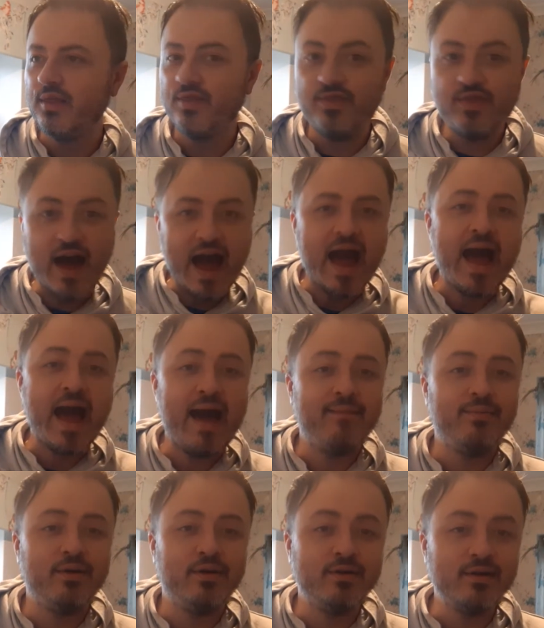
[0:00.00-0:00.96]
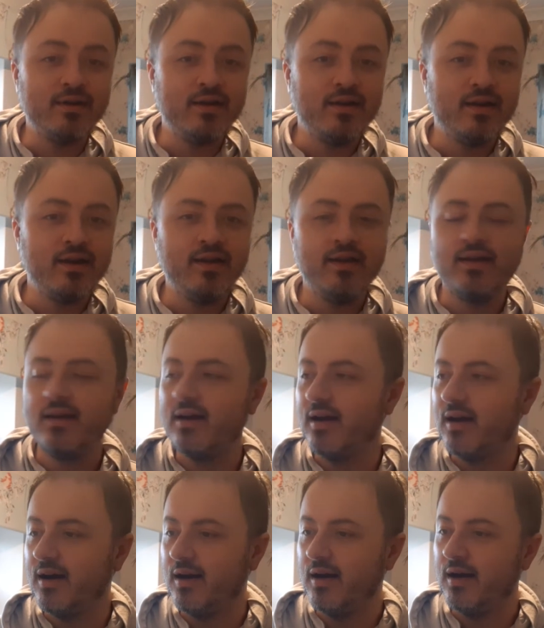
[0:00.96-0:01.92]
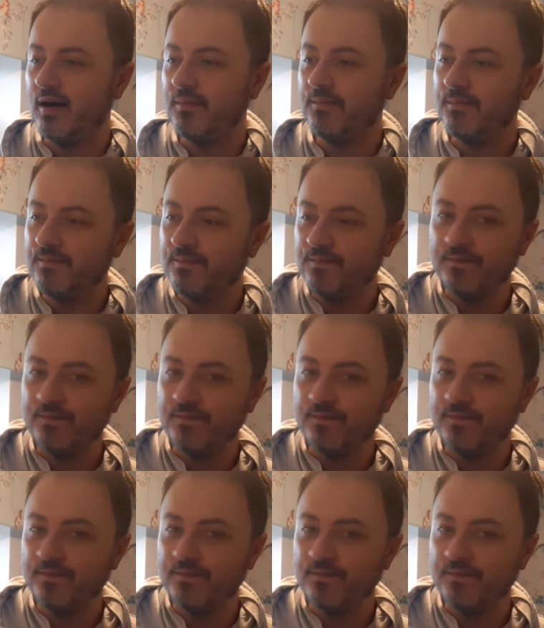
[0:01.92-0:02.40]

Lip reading: that happened. And